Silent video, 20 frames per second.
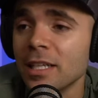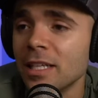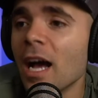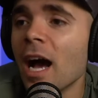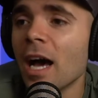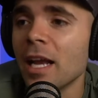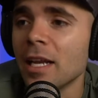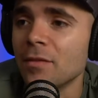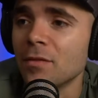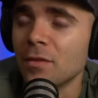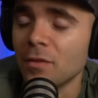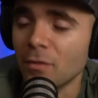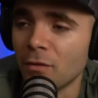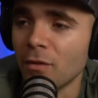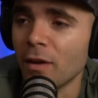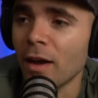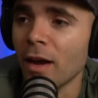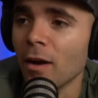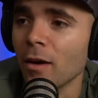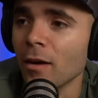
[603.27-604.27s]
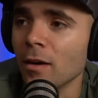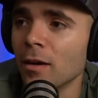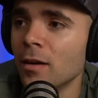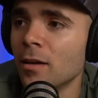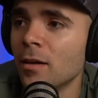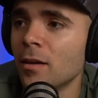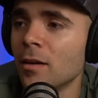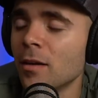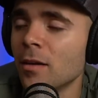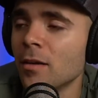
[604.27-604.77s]
not even fair.
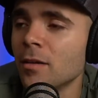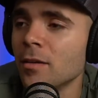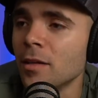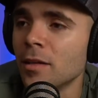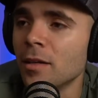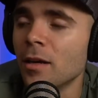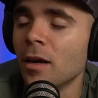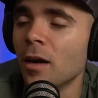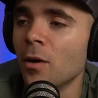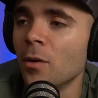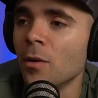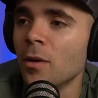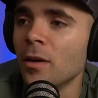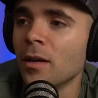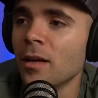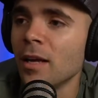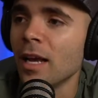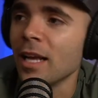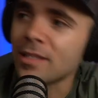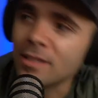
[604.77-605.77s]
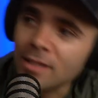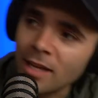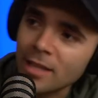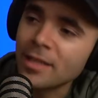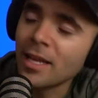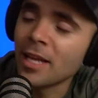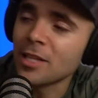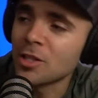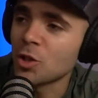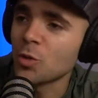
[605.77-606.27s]
It's like
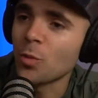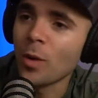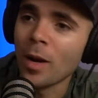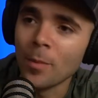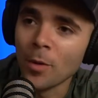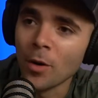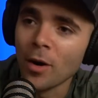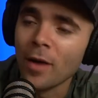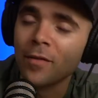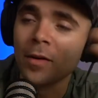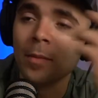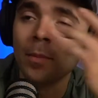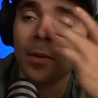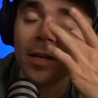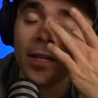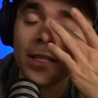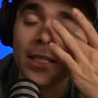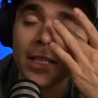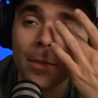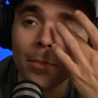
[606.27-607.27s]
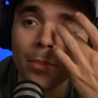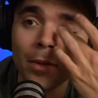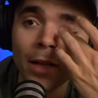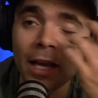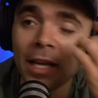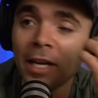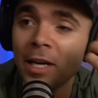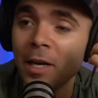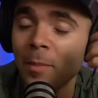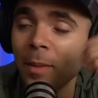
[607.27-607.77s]
that swimmer everybody's
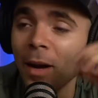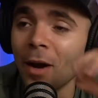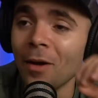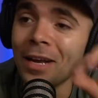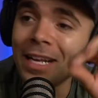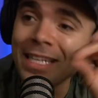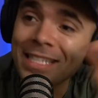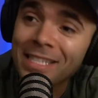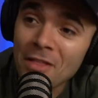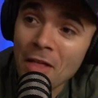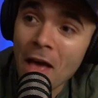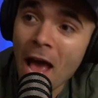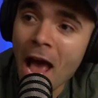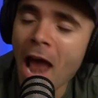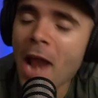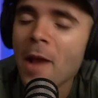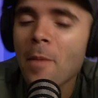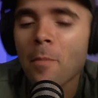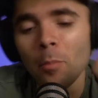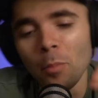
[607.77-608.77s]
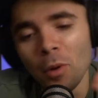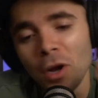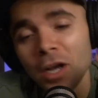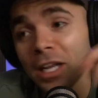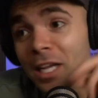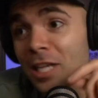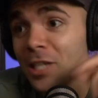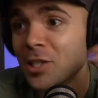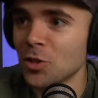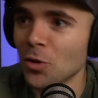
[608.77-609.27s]
complaining about. It's that, but
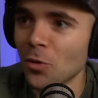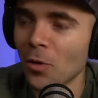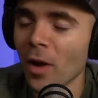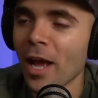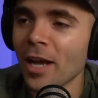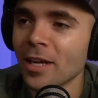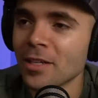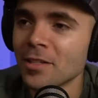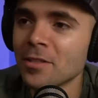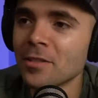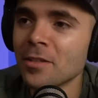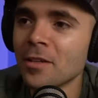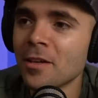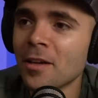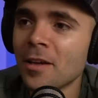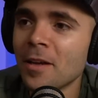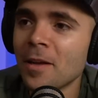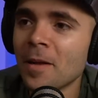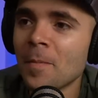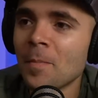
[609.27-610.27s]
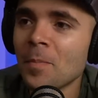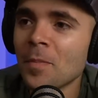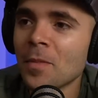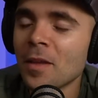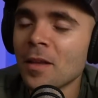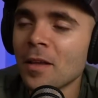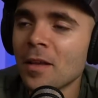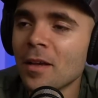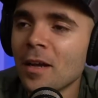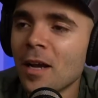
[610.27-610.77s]
Easter eggs.
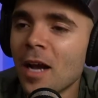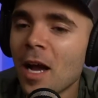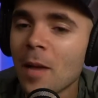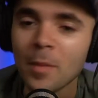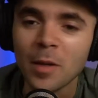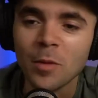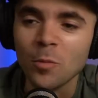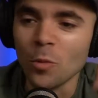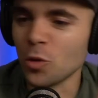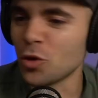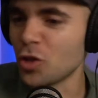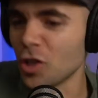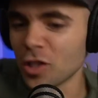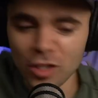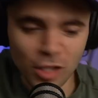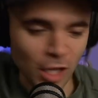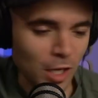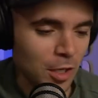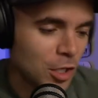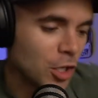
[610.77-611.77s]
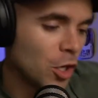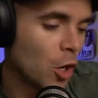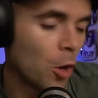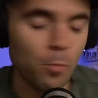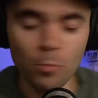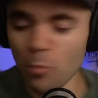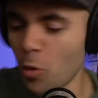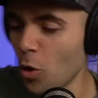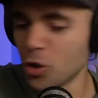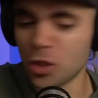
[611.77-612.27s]
I mean, we'll just like,
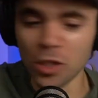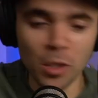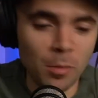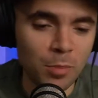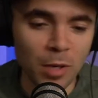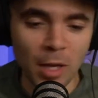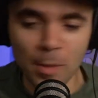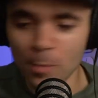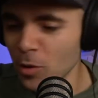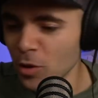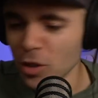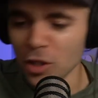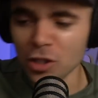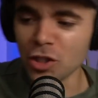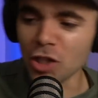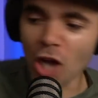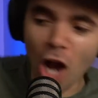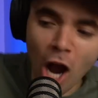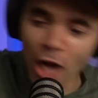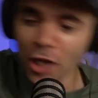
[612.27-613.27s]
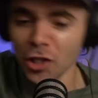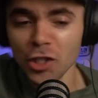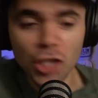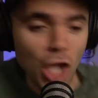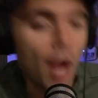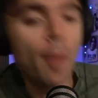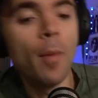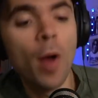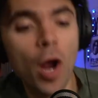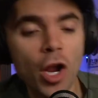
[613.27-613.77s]
pushing people aside,
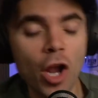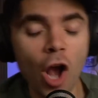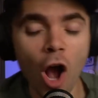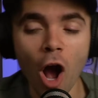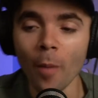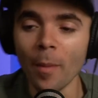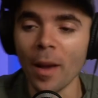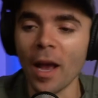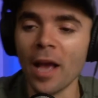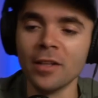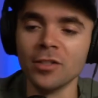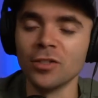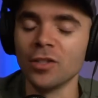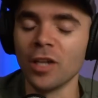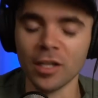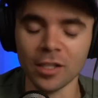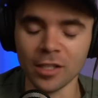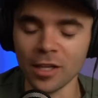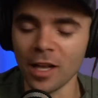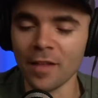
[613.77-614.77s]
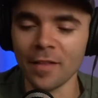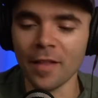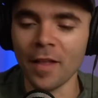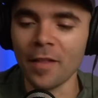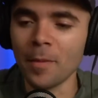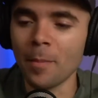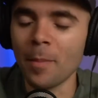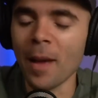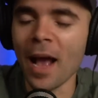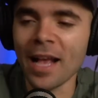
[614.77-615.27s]
give me and then
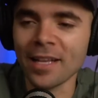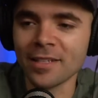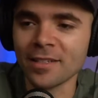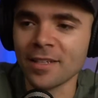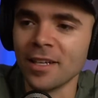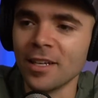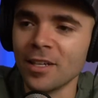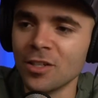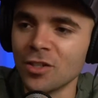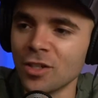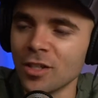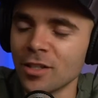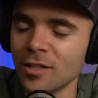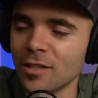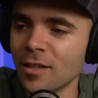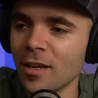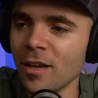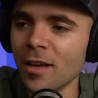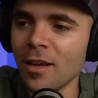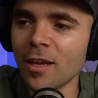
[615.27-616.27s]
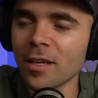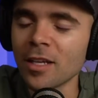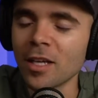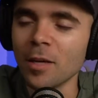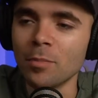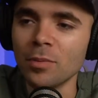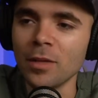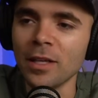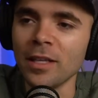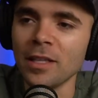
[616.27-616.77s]
the basket is just
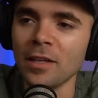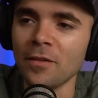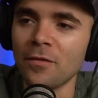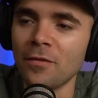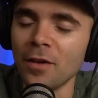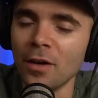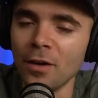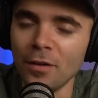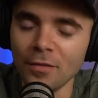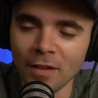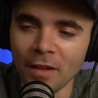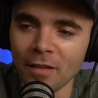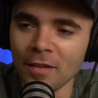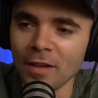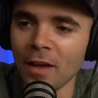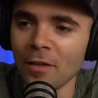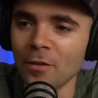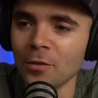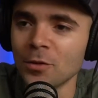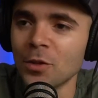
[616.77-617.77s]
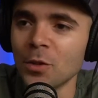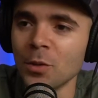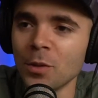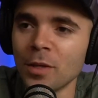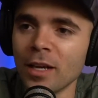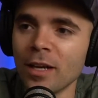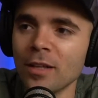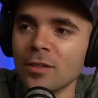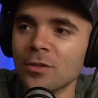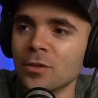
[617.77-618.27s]
completely filled, and then the other two
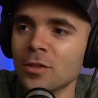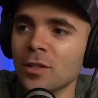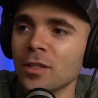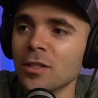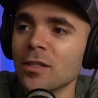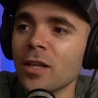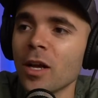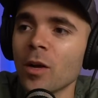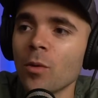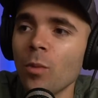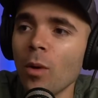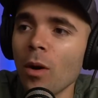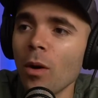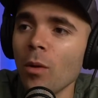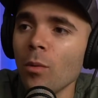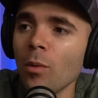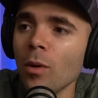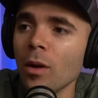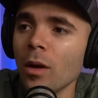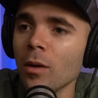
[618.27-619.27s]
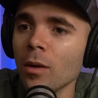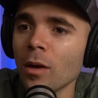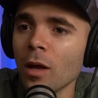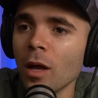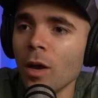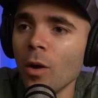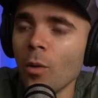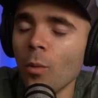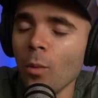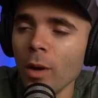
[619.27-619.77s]
kids are just like, well,
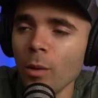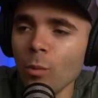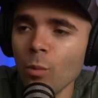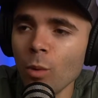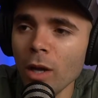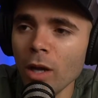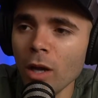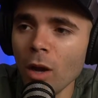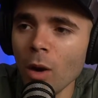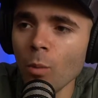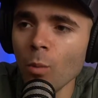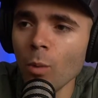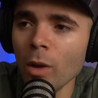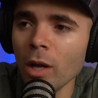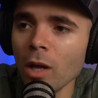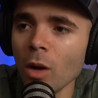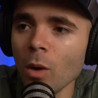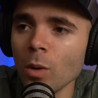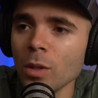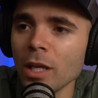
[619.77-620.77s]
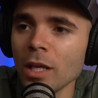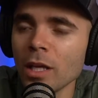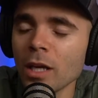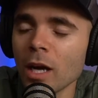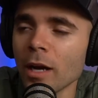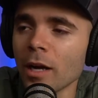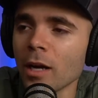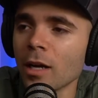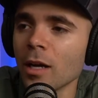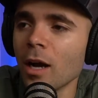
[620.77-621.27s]
we only
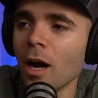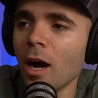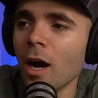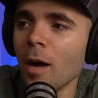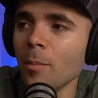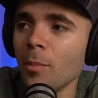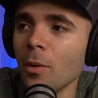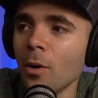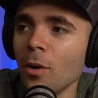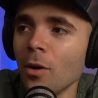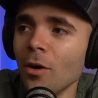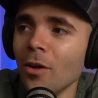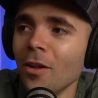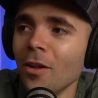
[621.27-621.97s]
got a couple.